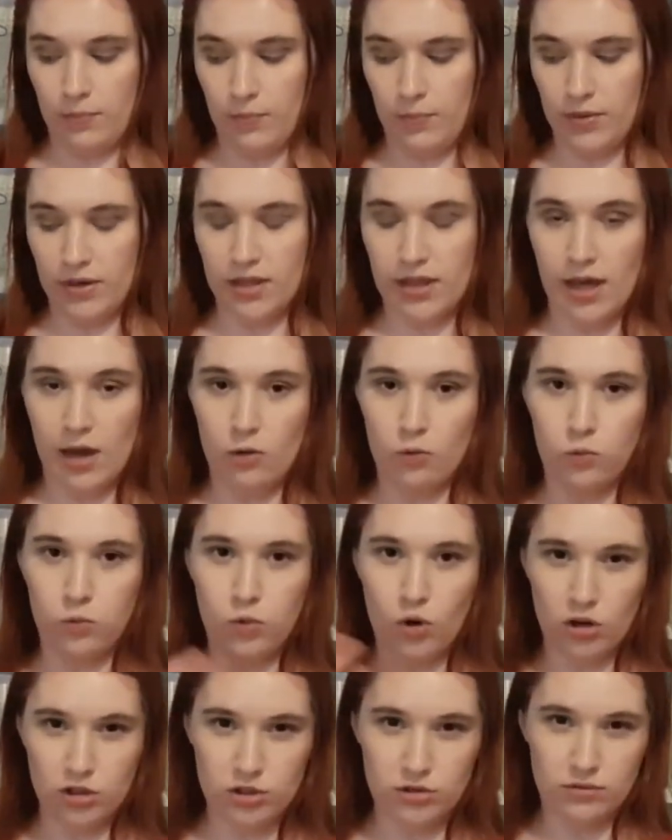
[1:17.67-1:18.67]
bit of that
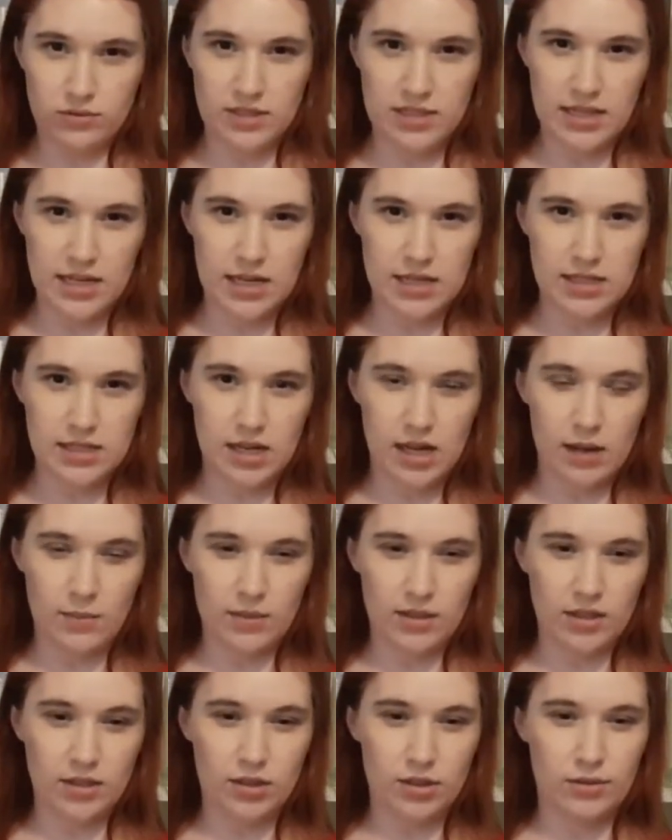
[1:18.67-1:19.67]
wattle seed
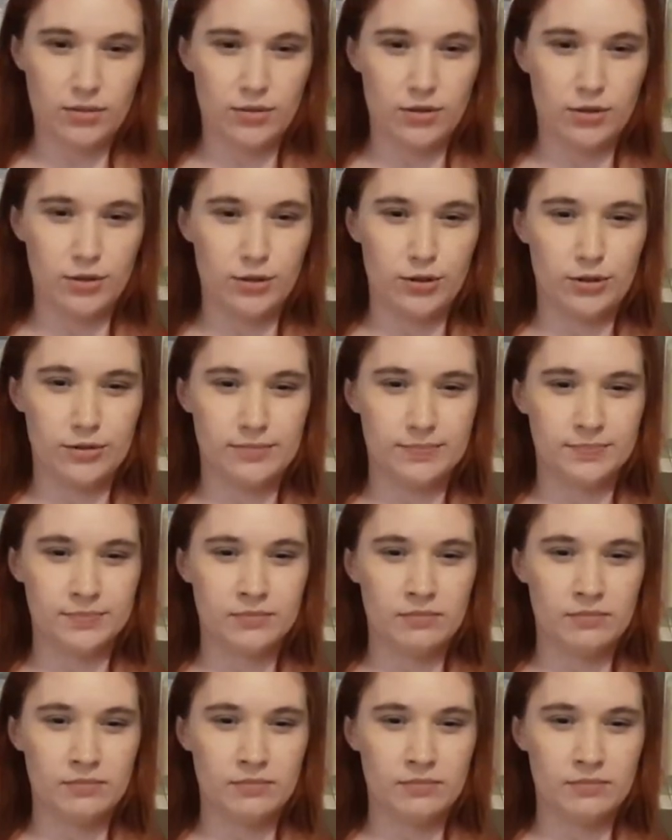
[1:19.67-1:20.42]
coming through,